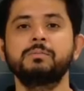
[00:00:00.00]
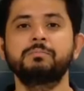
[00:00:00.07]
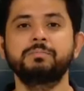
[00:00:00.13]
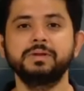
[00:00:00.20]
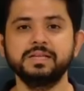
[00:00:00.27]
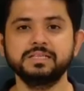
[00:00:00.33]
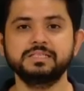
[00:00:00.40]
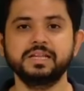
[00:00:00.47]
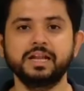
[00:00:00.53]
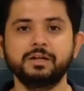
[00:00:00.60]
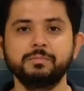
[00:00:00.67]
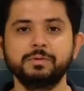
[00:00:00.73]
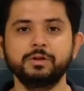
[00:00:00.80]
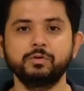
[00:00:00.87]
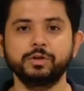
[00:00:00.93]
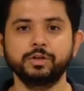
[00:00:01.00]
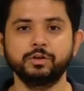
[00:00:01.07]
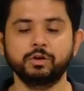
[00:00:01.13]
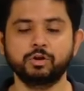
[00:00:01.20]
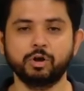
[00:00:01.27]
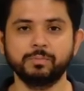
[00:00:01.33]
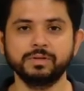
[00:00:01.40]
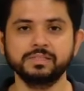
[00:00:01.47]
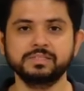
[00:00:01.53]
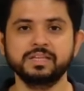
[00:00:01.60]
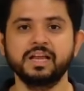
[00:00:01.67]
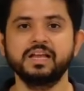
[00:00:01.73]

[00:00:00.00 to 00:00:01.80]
please let me know in your comments.